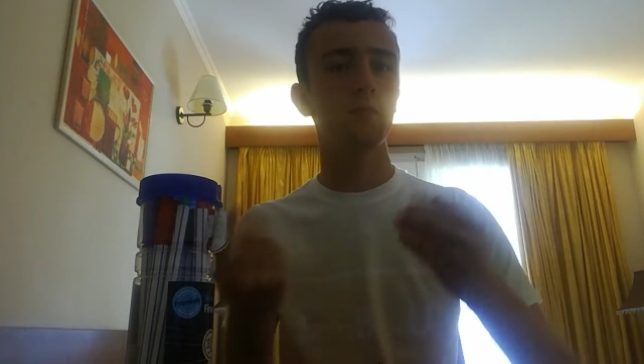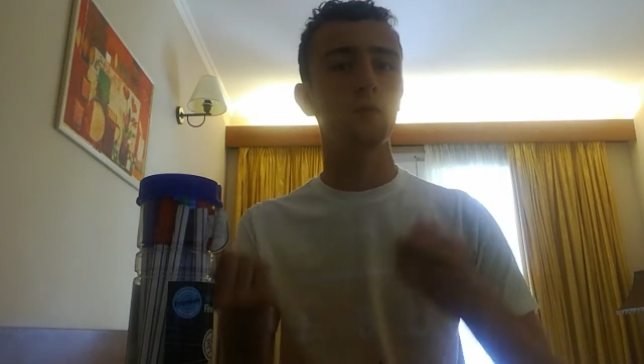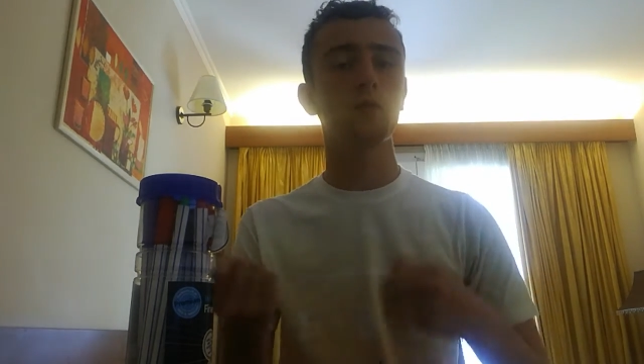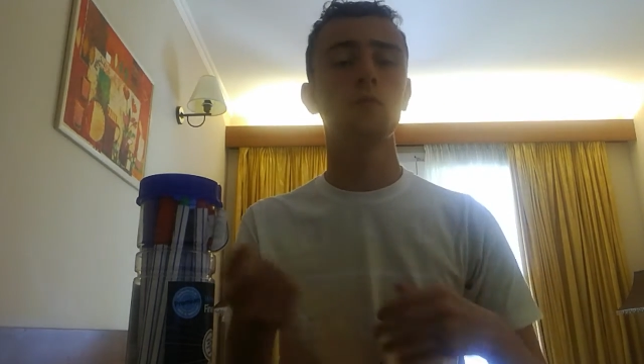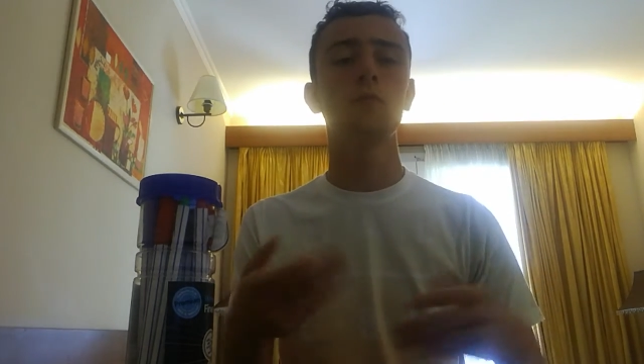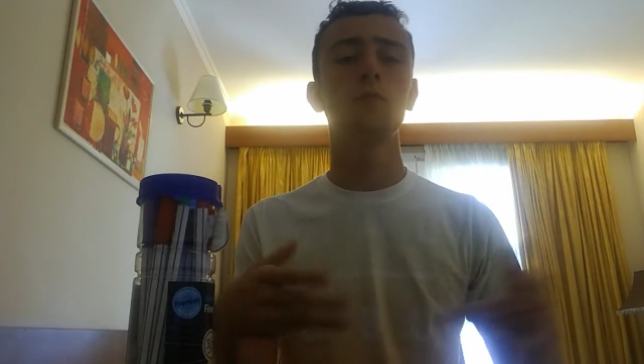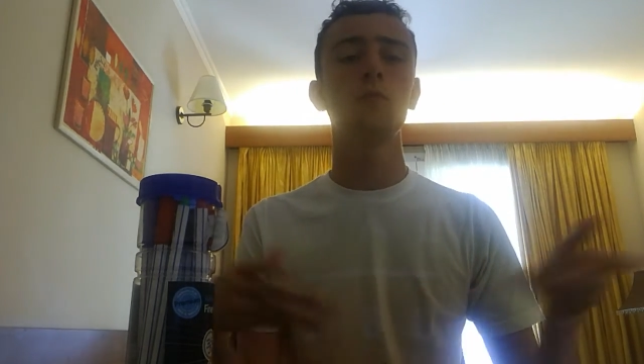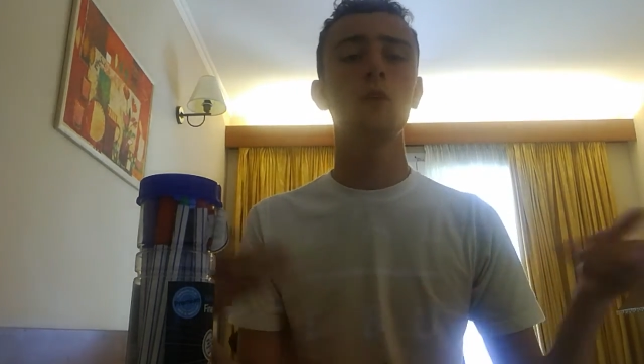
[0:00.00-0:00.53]
which
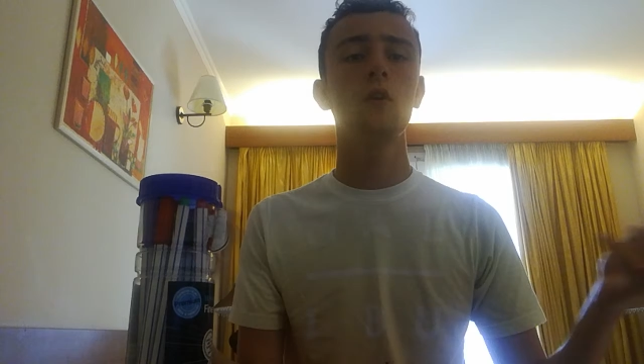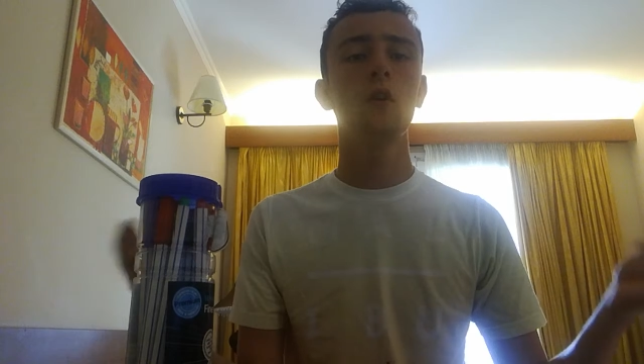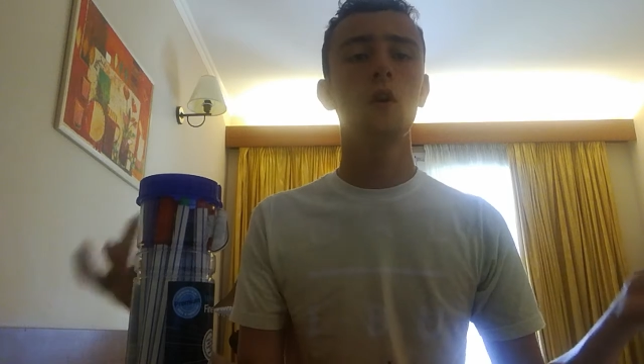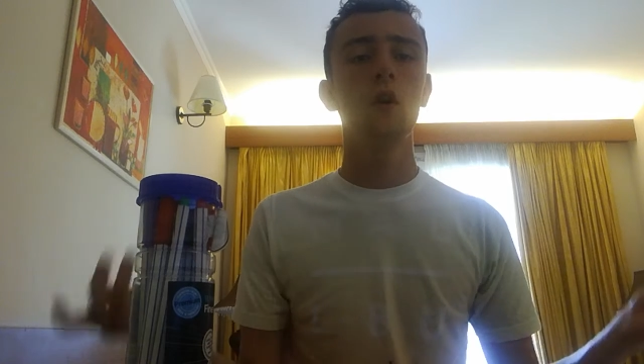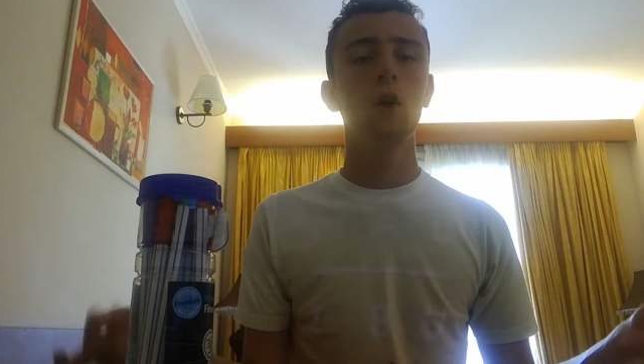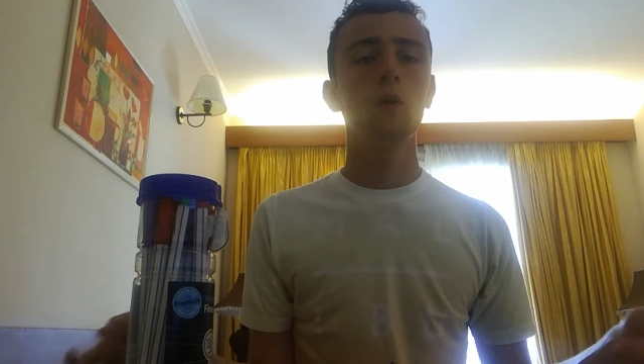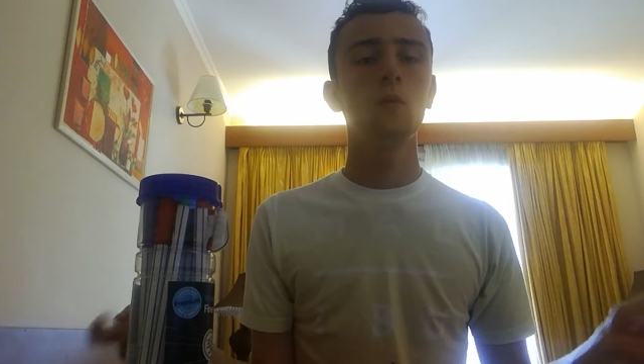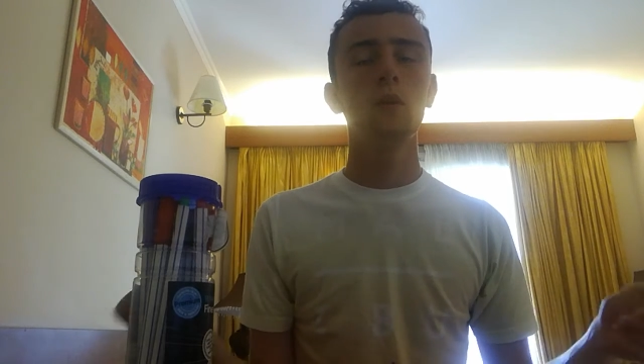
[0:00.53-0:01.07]
one
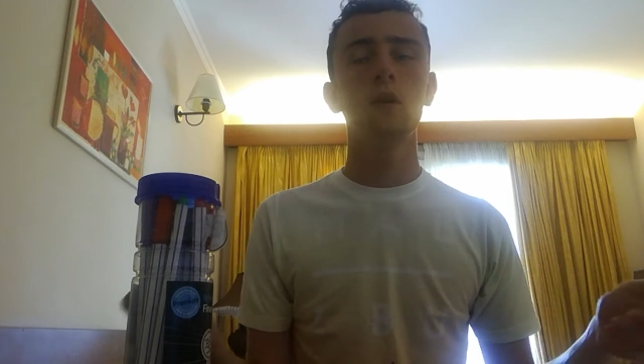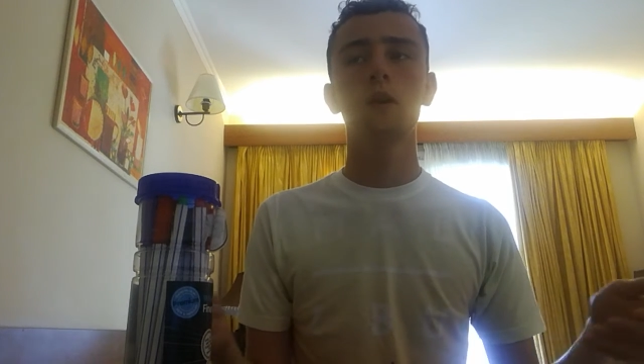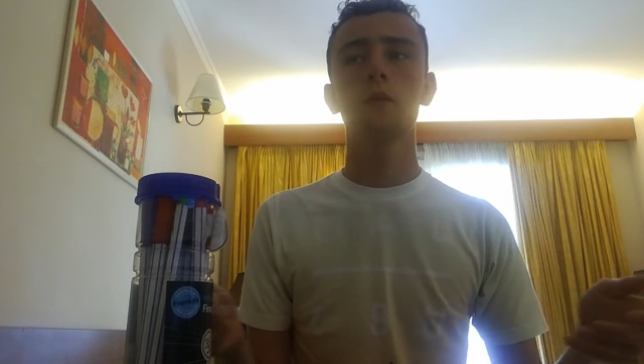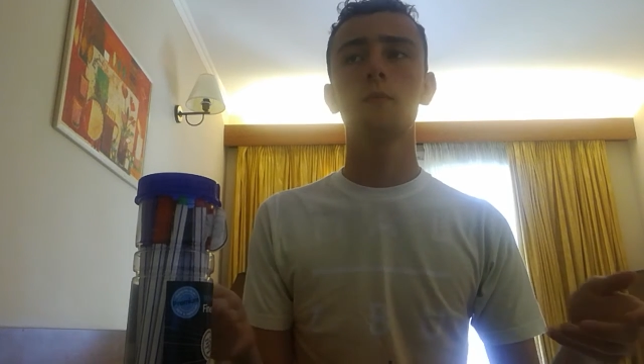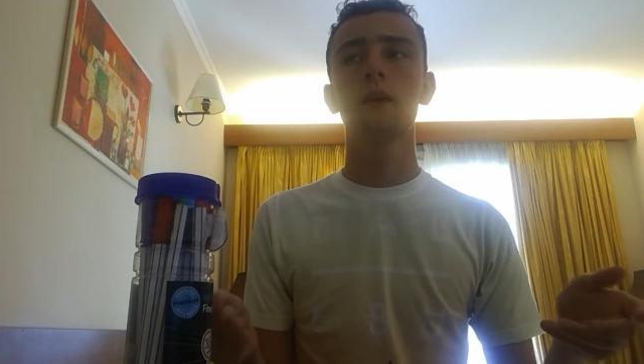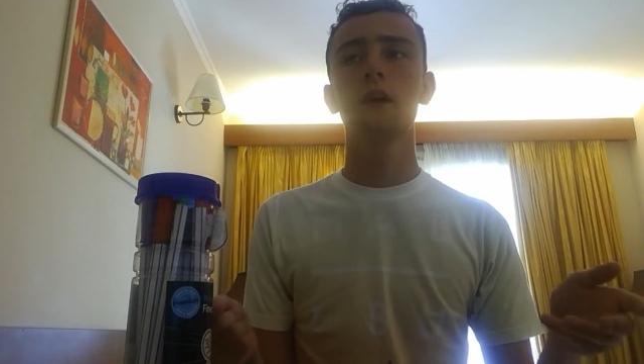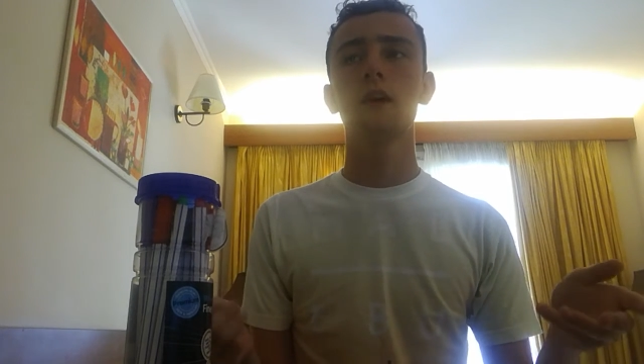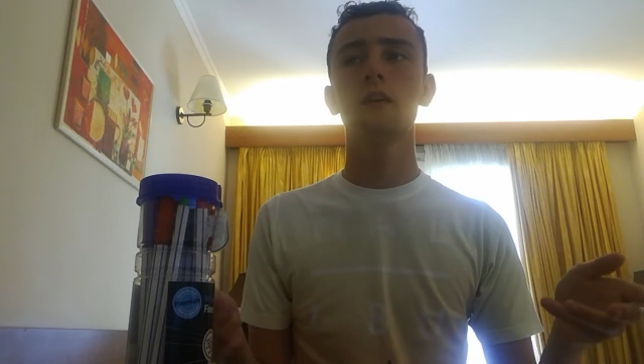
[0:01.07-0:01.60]
works
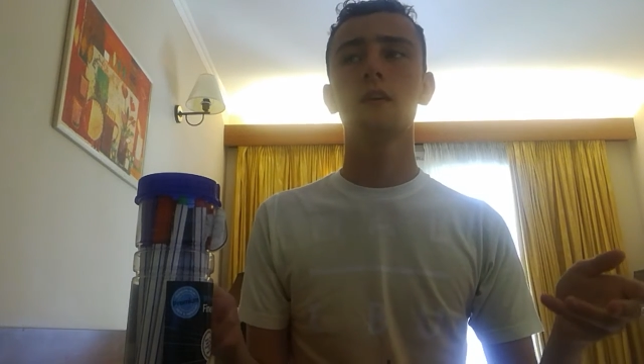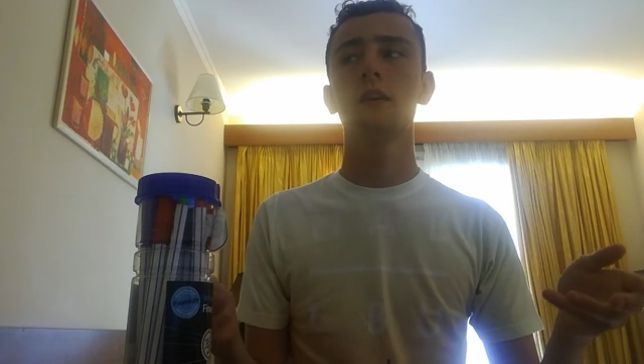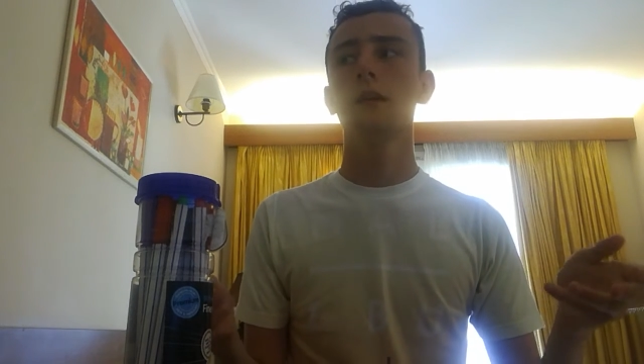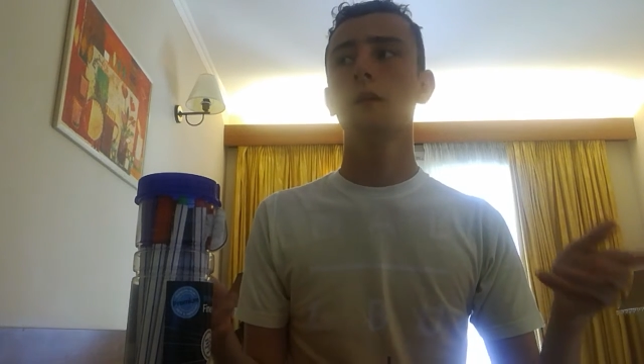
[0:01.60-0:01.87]
better.